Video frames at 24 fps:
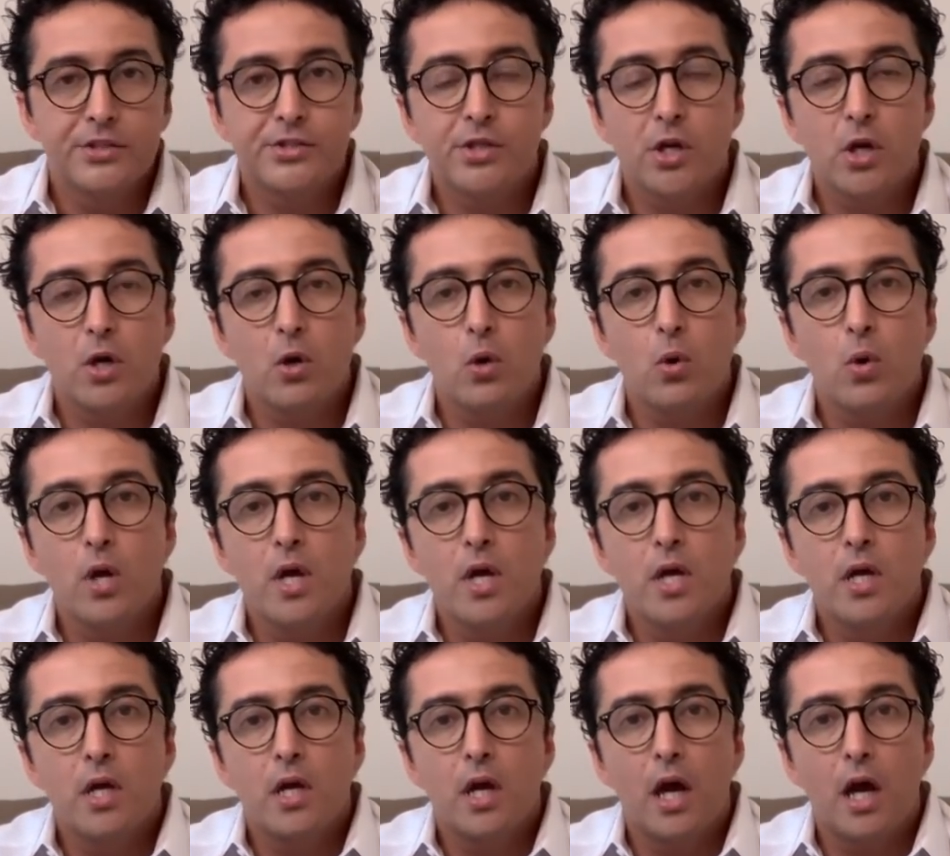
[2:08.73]
So
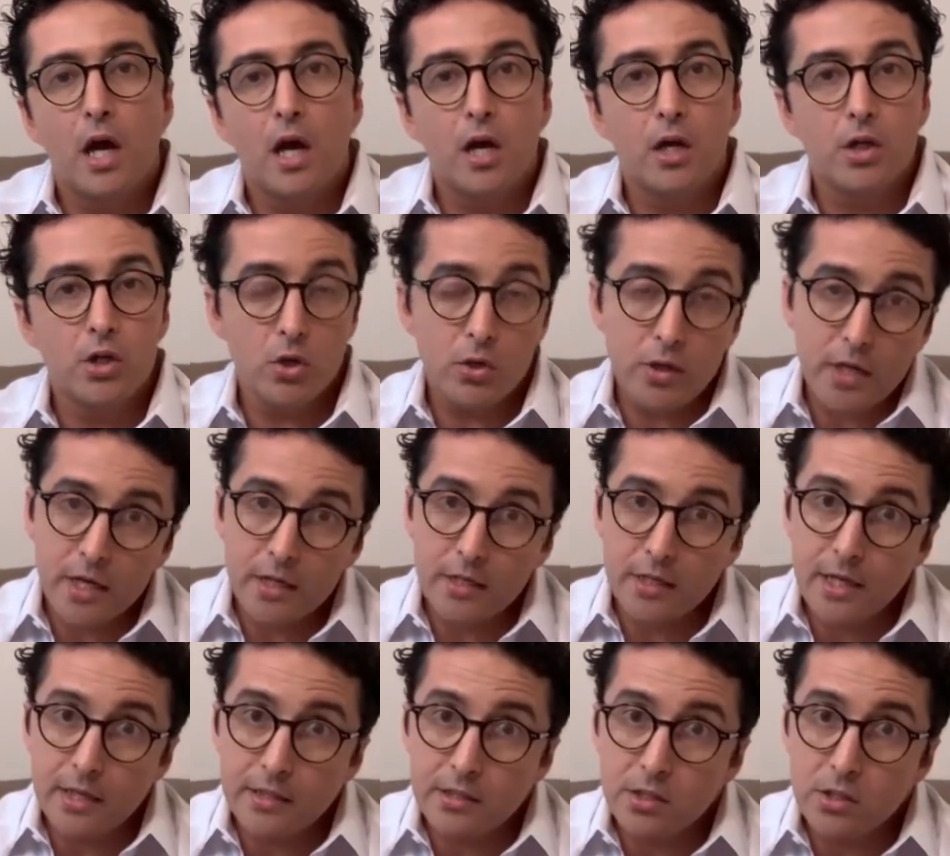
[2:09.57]
uh, you
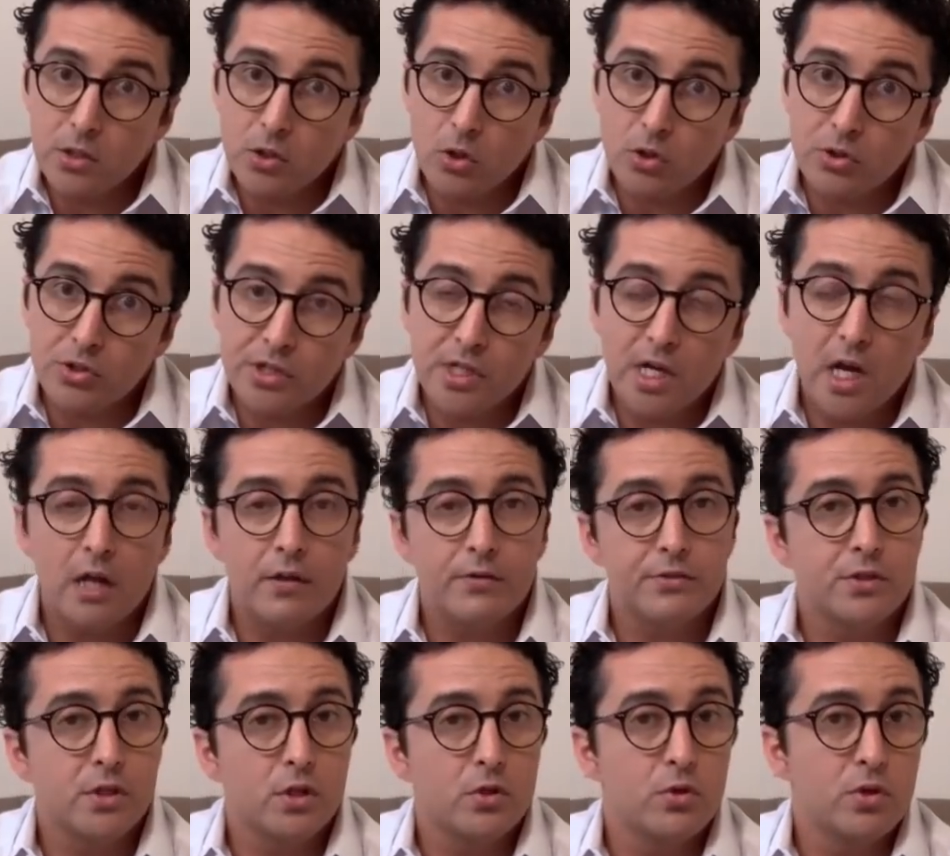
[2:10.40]
can test it
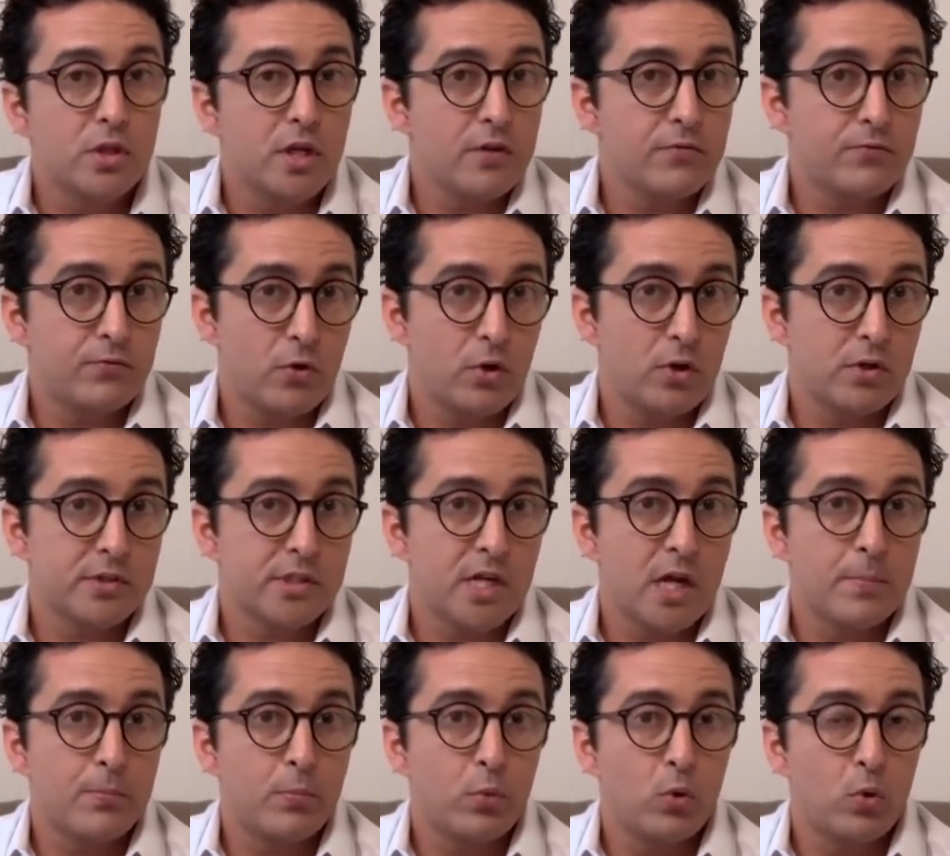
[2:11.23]
yourself. So you can, for
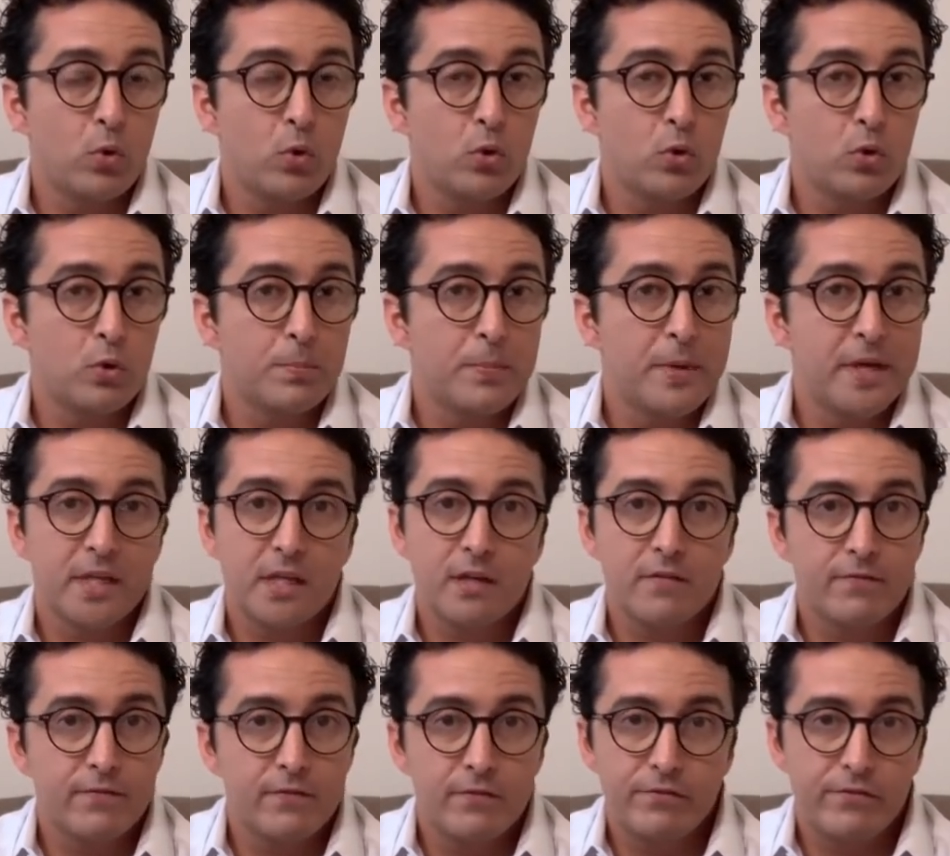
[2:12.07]
example,
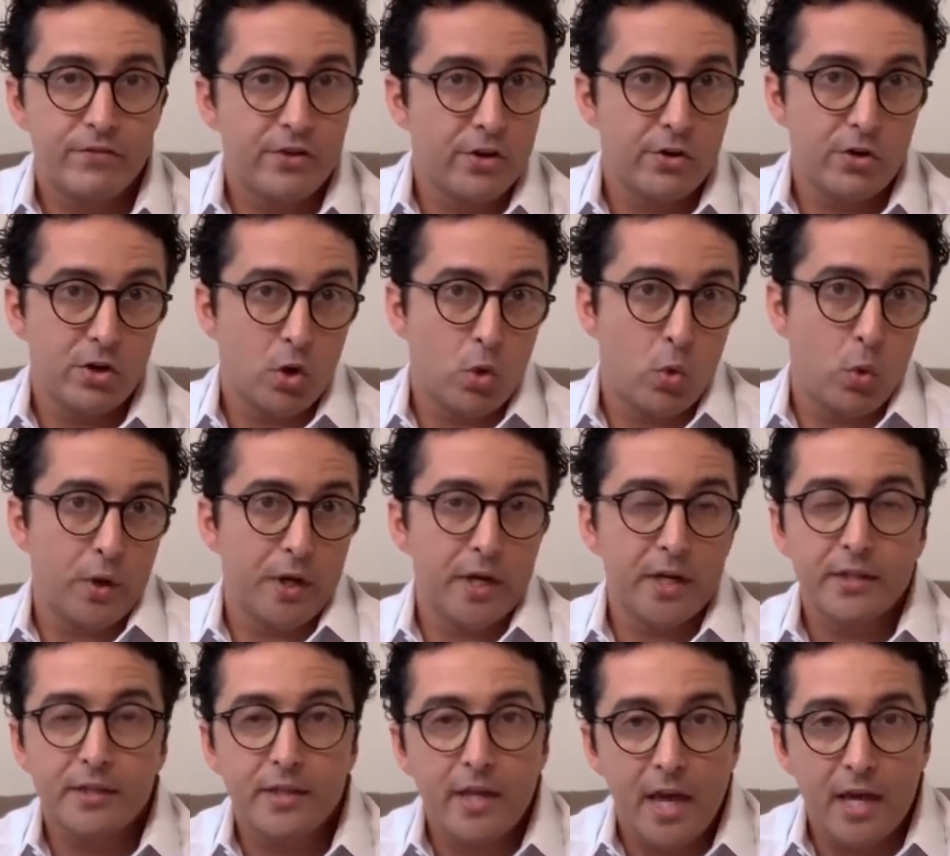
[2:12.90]
make a very
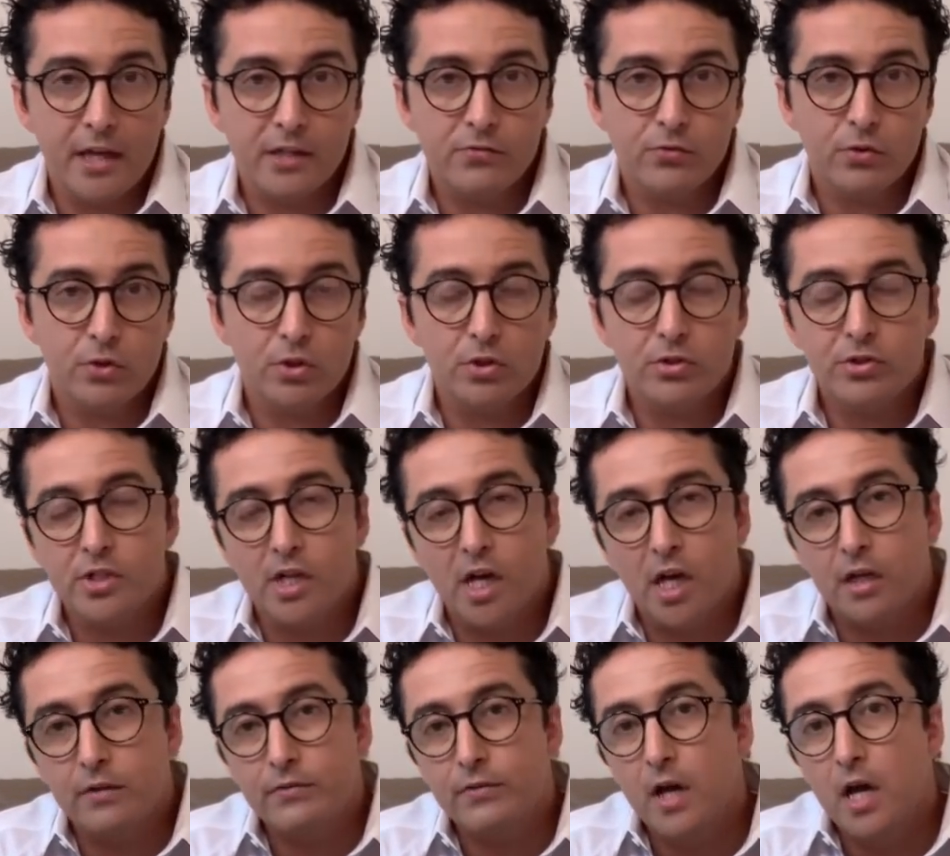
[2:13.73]
quick test for
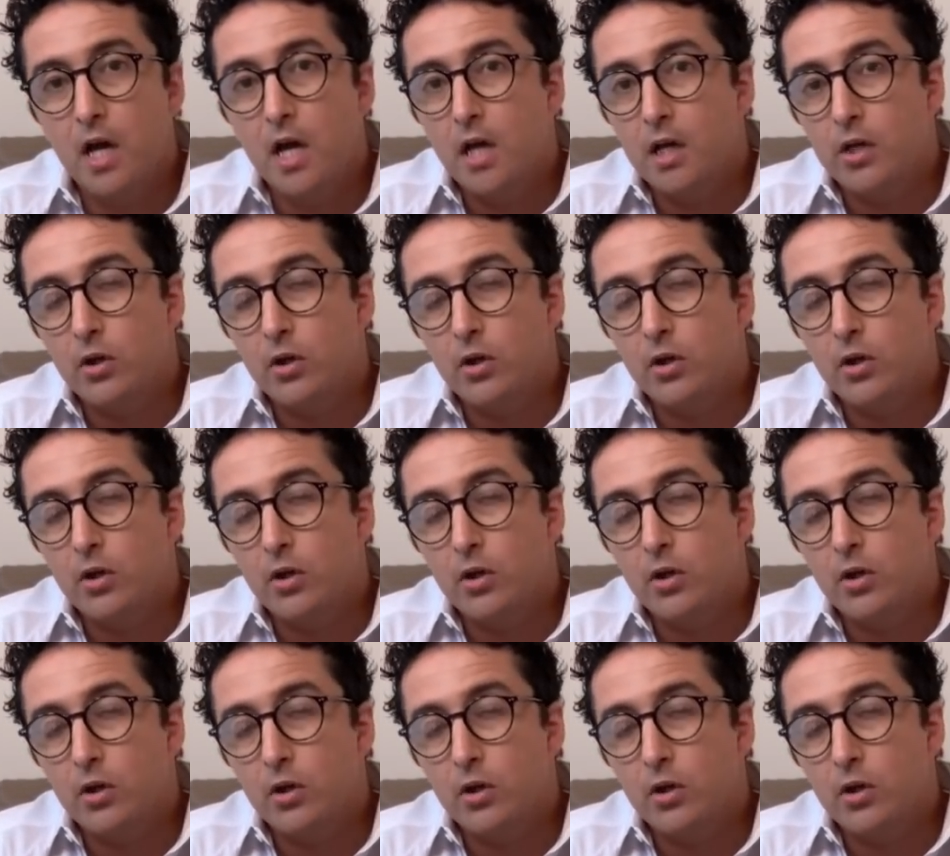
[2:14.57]
yourself.